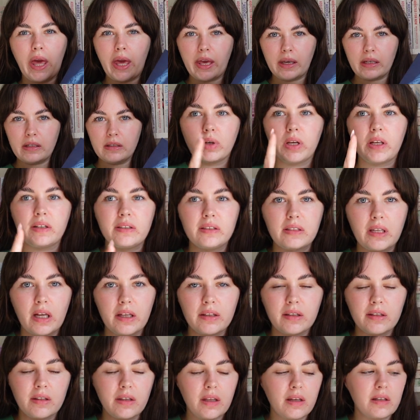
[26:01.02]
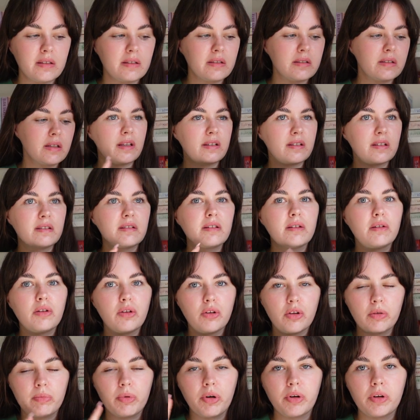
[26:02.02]
8 when I started this. This is the
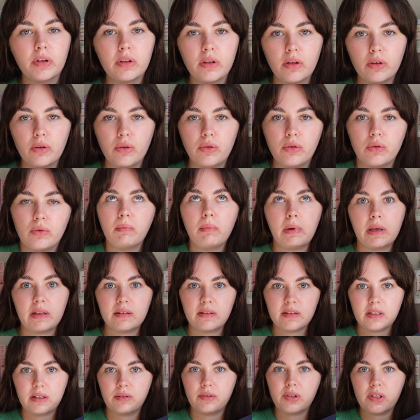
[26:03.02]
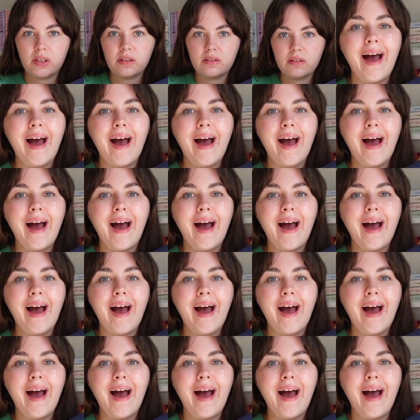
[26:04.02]
3rd book in the Maid series